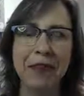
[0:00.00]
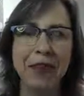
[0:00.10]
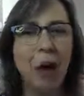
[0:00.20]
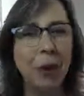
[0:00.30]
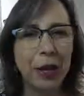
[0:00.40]

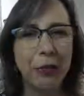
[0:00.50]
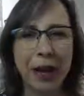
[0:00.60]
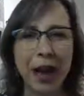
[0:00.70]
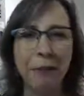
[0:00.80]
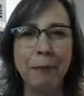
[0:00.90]
That way you might
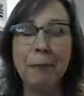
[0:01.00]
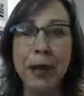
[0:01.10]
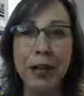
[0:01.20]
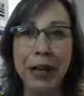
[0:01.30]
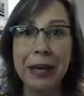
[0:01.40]
have a
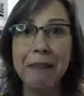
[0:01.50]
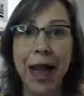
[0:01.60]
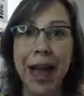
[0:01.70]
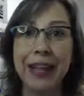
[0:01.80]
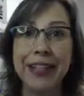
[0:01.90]
bigger
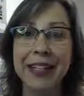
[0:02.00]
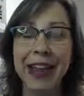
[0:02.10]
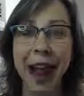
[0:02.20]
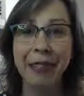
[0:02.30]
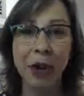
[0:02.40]
impact
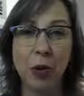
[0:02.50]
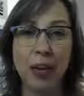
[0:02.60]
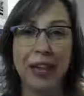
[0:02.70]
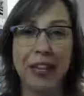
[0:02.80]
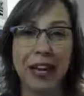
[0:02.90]
at that
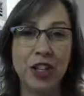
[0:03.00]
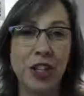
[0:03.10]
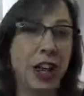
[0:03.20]
organization,